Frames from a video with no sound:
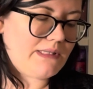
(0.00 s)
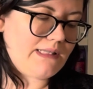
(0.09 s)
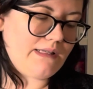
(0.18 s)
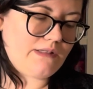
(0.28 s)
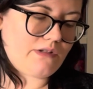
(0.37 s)

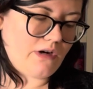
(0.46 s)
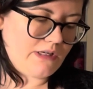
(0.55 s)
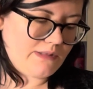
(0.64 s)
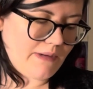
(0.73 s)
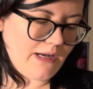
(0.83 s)
Sea of
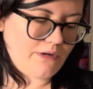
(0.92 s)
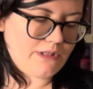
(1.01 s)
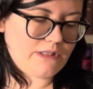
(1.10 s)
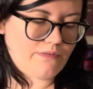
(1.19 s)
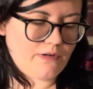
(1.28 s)
Stars by
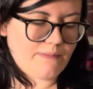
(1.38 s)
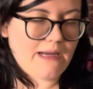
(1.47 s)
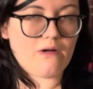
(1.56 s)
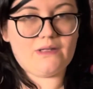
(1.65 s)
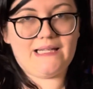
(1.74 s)
Christopher
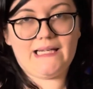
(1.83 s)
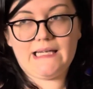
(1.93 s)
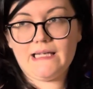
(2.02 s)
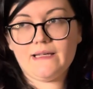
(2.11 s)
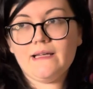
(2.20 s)

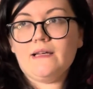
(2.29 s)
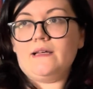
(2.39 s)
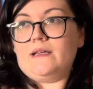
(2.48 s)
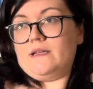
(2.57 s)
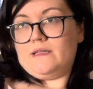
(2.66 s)
Paolini.
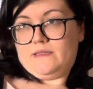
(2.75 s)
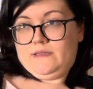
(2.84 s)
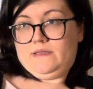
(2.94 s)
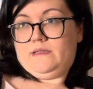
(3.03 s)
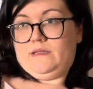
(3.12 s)

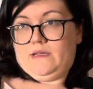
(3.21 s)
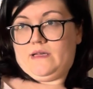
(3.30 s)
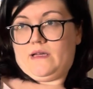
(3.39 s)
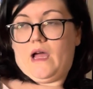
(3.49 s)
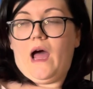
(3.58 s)

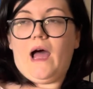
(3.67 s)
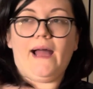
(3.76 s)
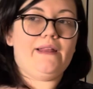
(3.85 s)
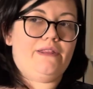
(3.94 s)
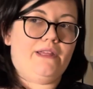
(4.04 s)

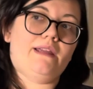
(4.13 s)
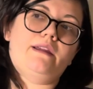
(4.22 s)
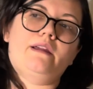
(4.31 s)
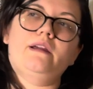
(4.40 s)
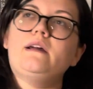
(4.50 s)
I
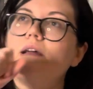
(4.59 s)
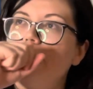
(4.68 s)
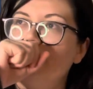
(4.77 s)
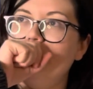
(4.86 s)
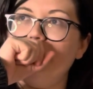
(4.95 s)
think
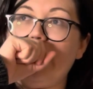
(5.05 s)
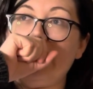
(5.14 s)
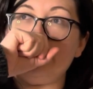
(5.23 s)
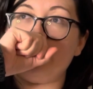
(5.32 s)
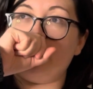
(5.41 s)

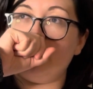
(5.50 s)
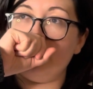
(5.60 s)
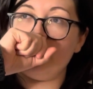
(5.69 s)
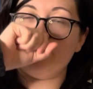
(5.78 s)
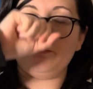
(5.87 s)
I
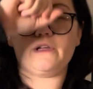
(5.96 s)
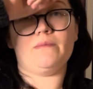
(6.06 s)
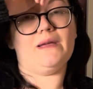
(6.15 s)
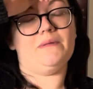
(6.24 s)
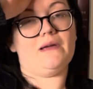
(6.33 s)
started this book
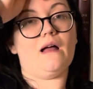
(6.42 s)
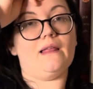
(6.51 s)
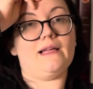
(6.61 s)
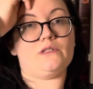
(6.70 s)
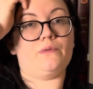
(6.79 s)
and maybe got
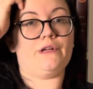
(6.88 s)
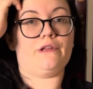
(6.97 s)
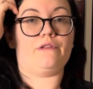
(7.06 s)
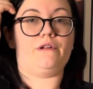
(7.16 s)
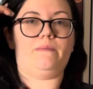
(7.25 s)
like 20
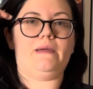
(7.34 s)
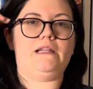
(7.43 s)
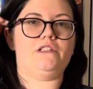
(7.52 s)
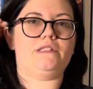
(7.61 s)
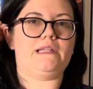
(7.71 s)
or 30
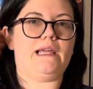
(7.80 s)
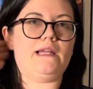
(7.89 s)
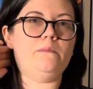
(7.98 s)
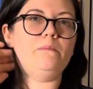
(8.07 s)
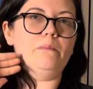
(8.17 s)
pages
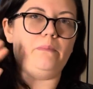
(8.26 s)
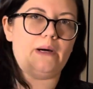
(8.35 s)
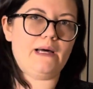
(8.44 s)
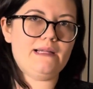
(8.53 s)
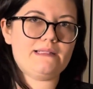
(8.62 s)
in,
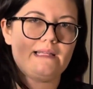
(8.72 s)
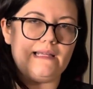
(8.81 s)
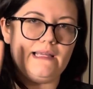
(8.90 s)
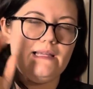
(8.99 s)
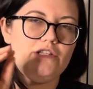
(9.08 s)
but
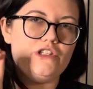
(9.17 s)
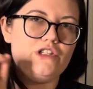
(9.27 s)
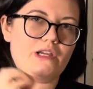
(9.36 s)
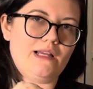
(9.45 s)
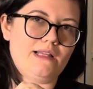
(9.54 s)
it
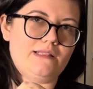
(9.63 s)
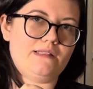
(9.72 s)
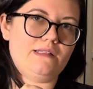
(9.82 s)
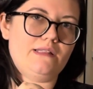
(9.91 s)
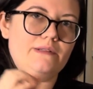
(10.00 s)
just,